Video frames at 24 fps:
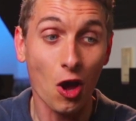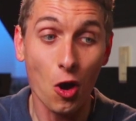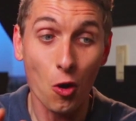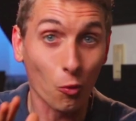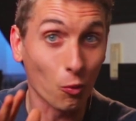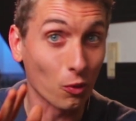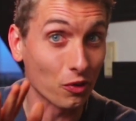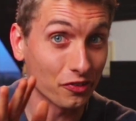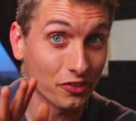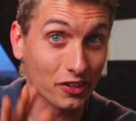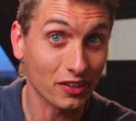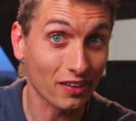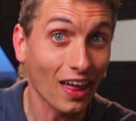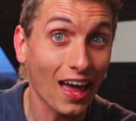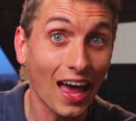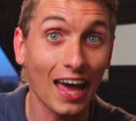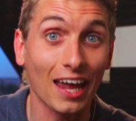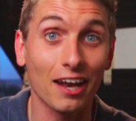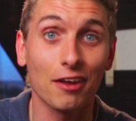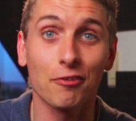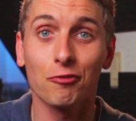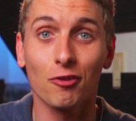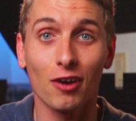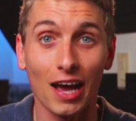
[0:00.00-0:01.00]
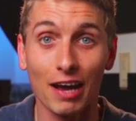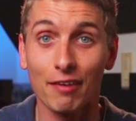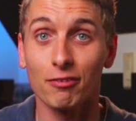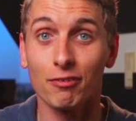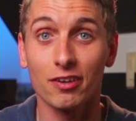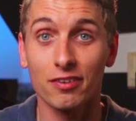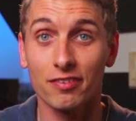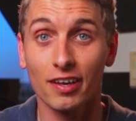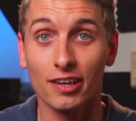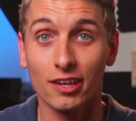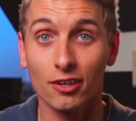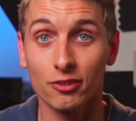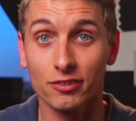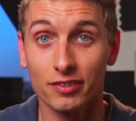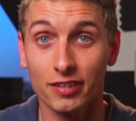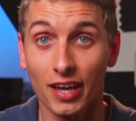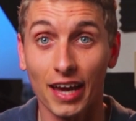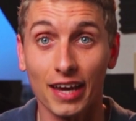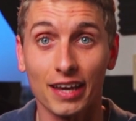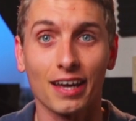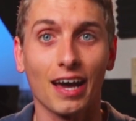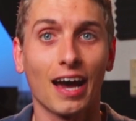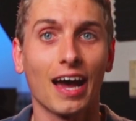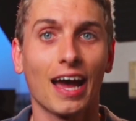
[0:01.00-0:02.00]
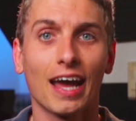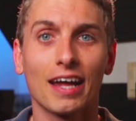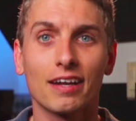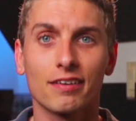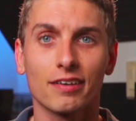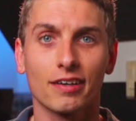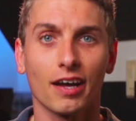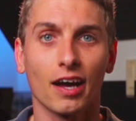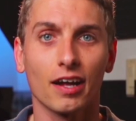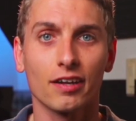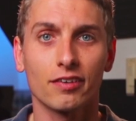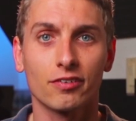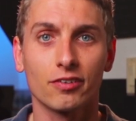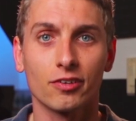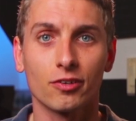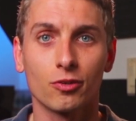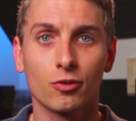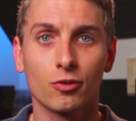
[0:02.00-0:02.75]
was glad for every single take I had to cut to.